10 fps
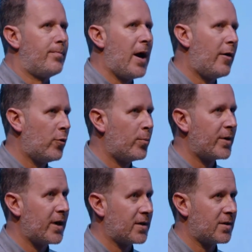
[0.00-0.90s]
powerful
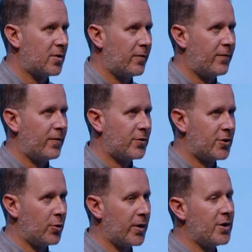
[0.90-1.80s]
predictors of
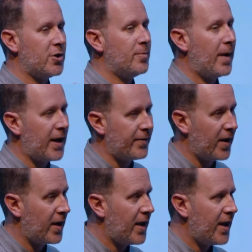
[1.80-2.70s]
doing a new
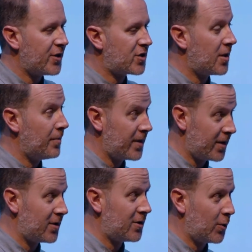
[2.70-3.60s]
behaviour is
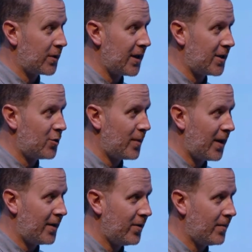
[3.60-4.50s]
committing to doing that new
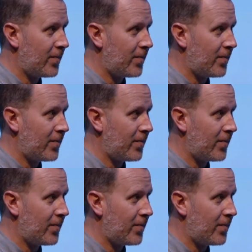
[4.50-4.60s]
behaviour.